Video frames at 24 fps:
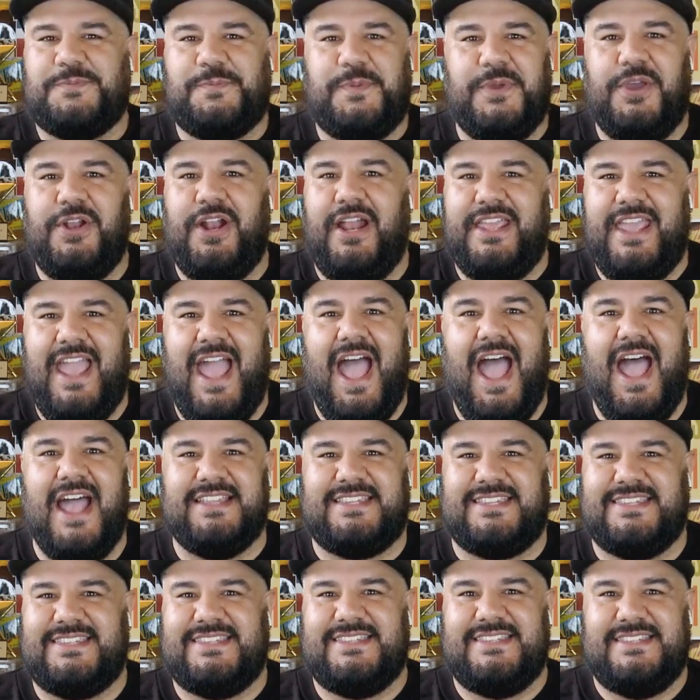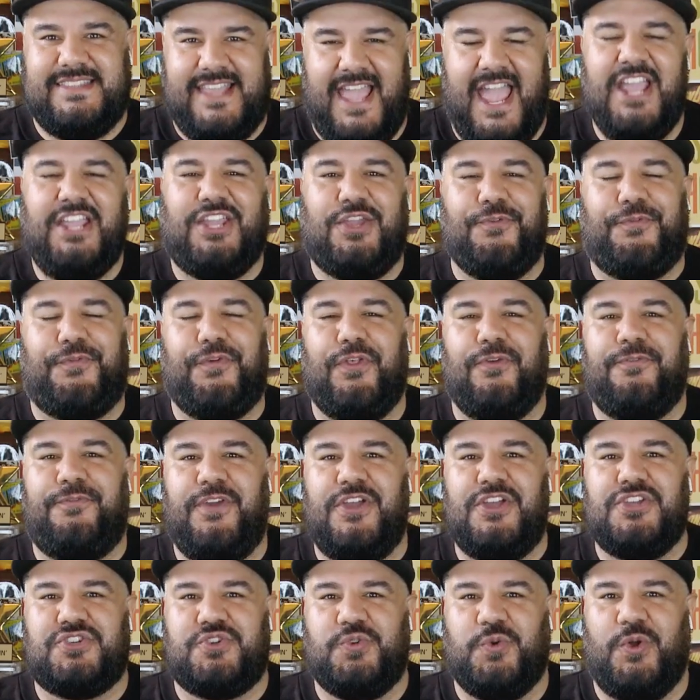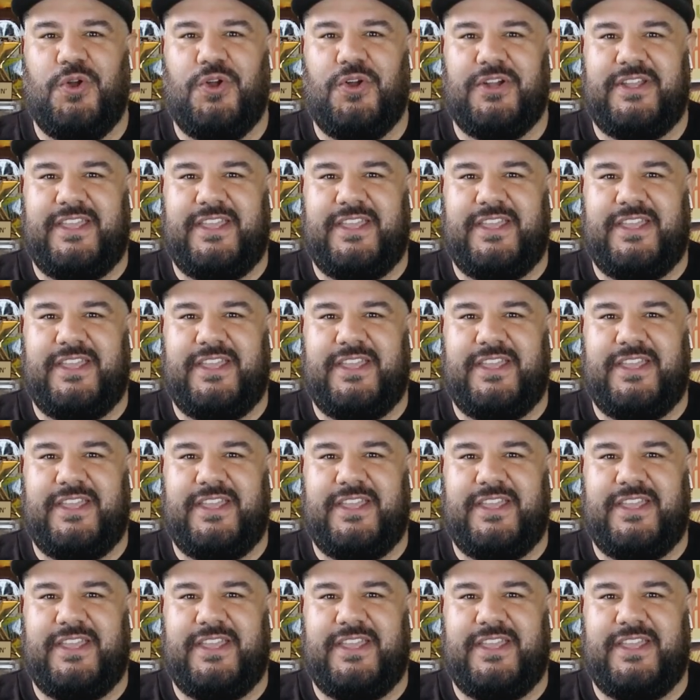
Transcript: beautiful. Yes. Thank you for the visual,